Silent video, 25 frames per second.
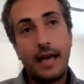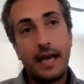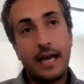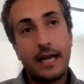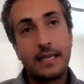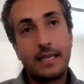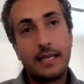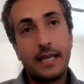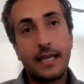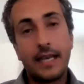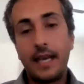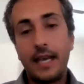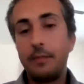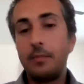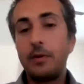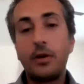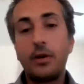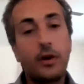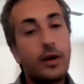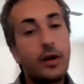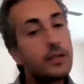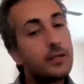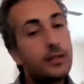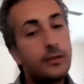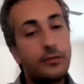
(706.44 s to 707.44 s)
And I came
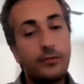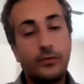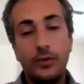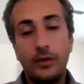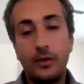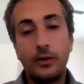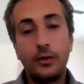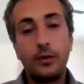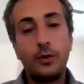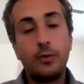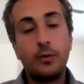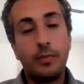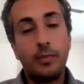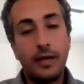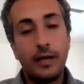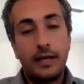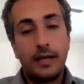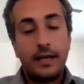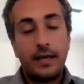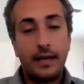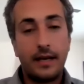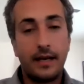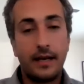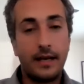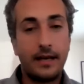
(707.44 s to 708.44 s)
across a few,
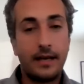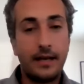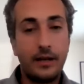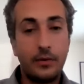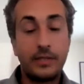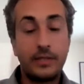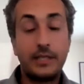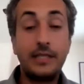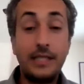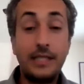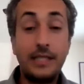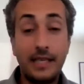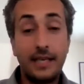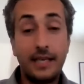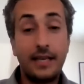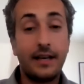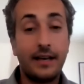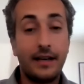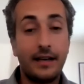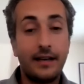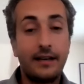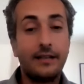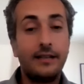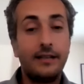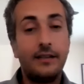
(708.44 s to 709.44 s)
but uh, it was
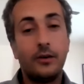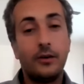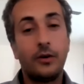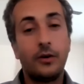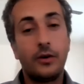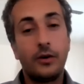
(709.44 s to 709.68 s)
Tiyya,